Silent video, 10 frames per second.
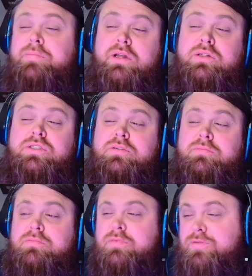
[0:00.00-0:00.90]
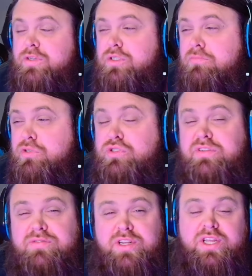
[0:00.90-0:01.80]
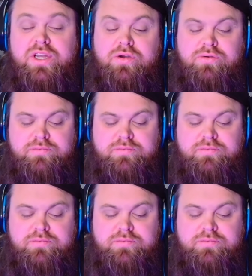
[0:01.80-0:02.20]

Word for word: Belgium official music video.